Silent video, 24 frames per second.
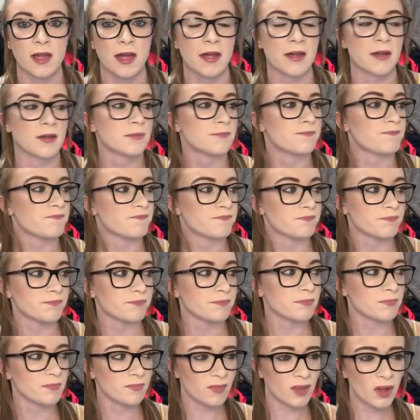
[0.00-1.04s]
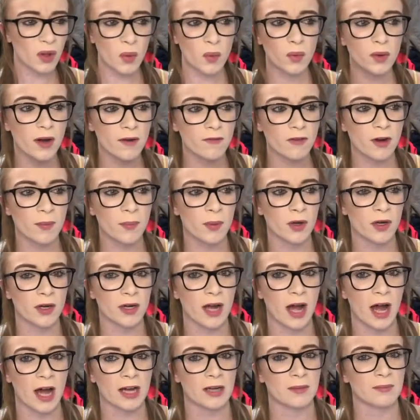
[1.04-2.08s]
like whenever I put
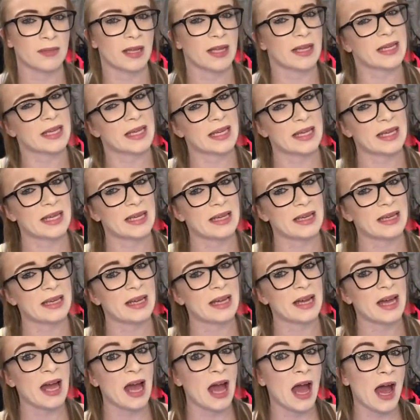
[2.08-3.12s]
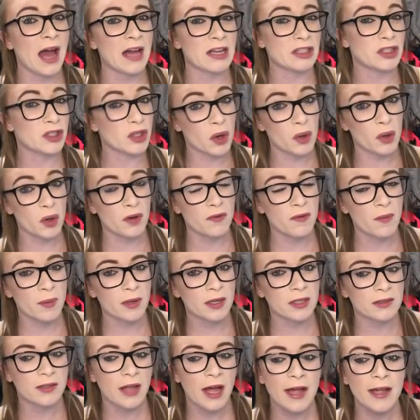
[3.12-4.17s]
it on, I'm like don't know if I'm
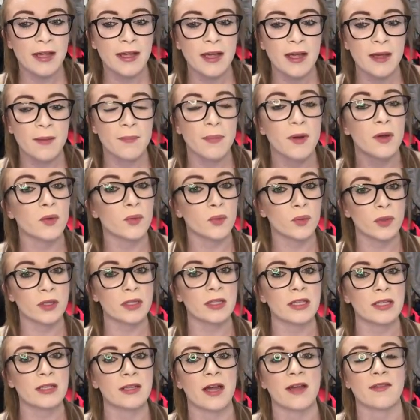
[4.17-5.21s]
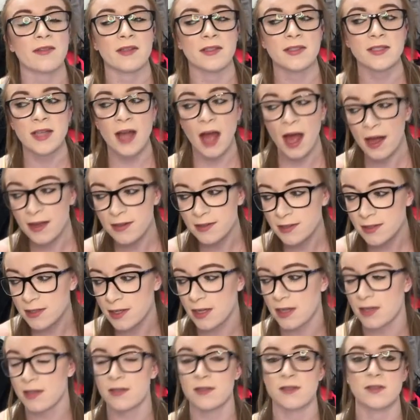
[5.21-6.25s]
gonna like it, but really like the test
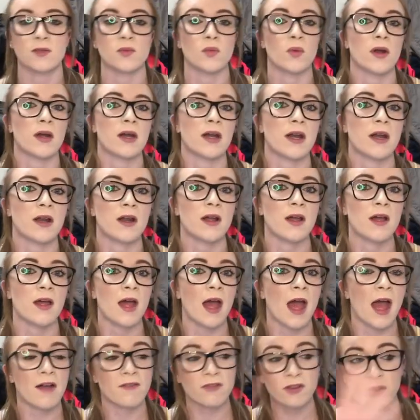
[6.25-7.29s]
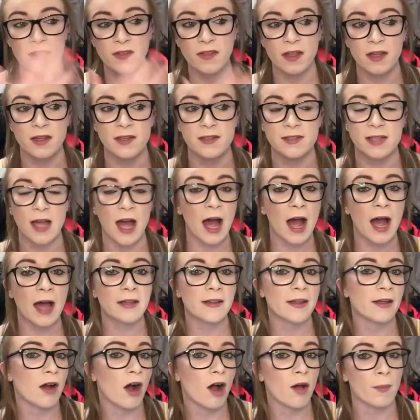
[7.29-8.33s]
is when everything is on,
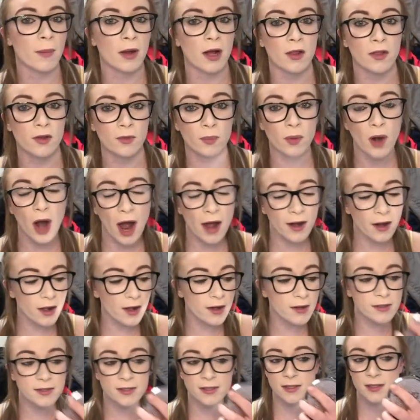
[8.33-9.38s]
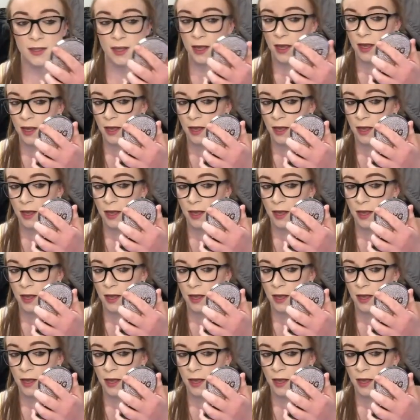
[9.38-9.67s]
like all my other products.